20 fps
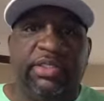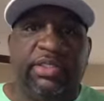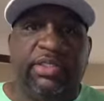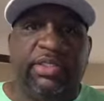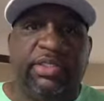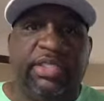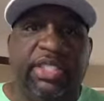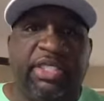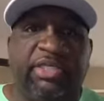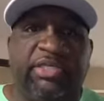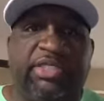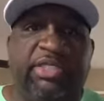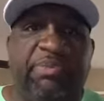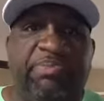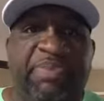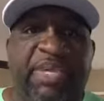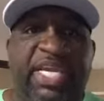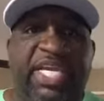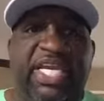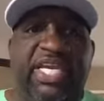to
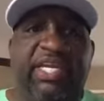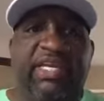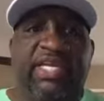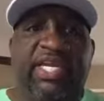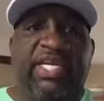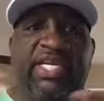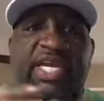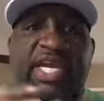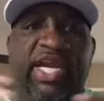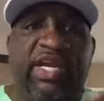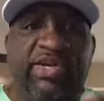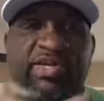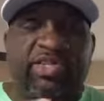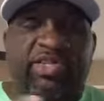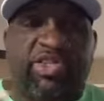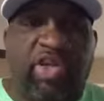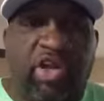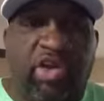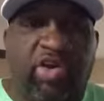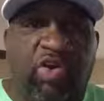be in an inner
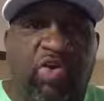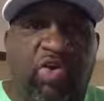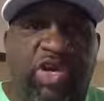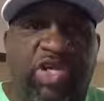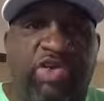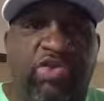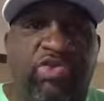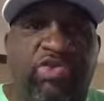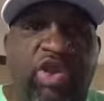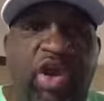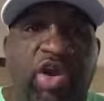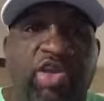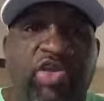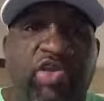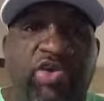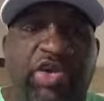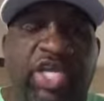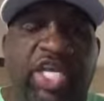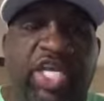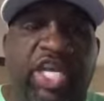circle where you know you're
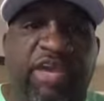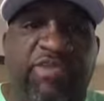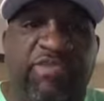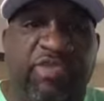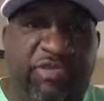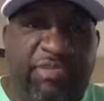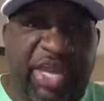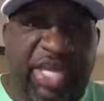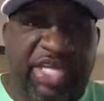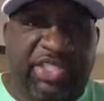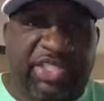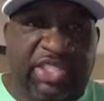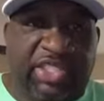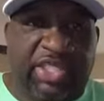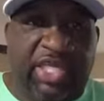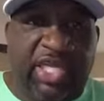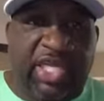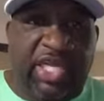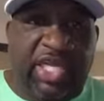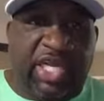going to get information
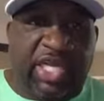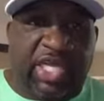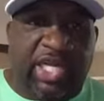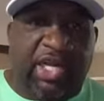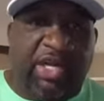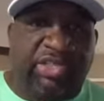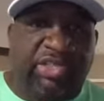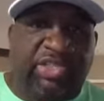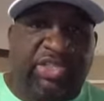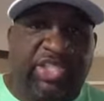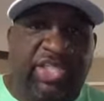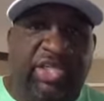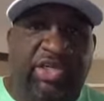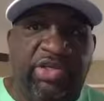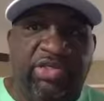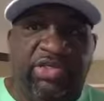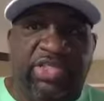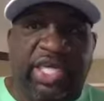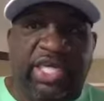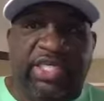and learn
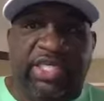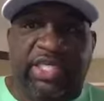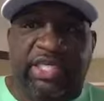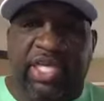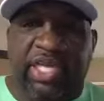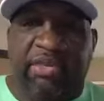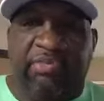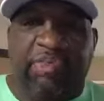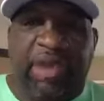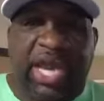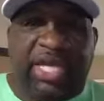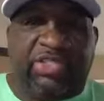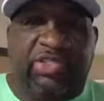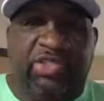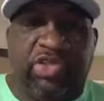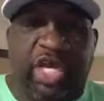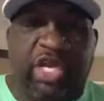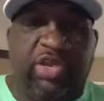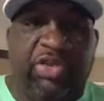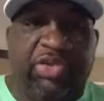skills that could impact you
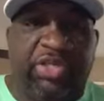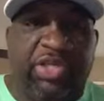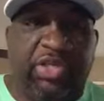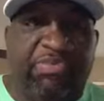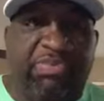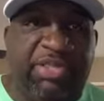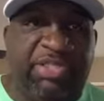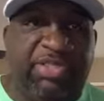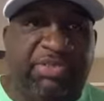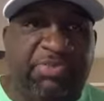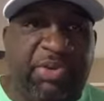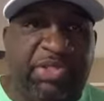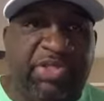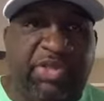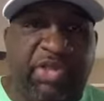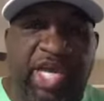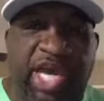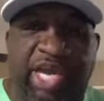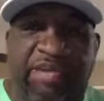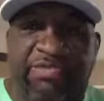not only in your business but in
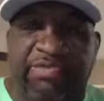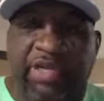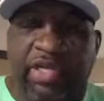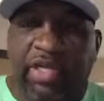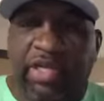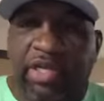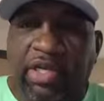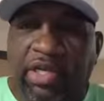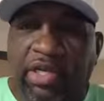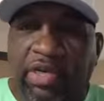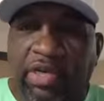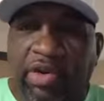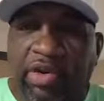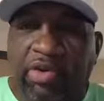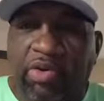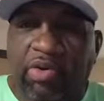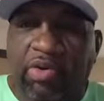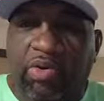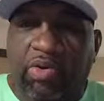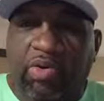your life.
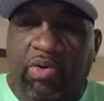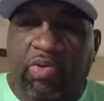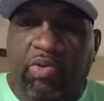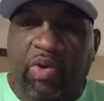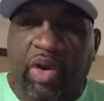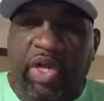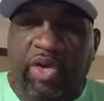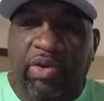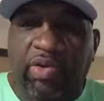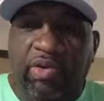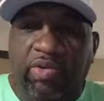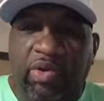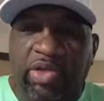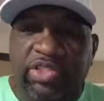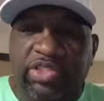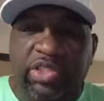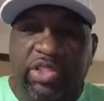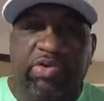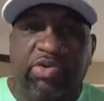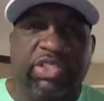
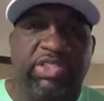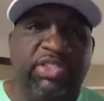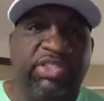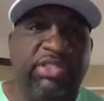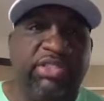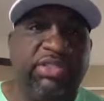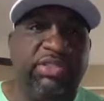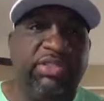What's the question?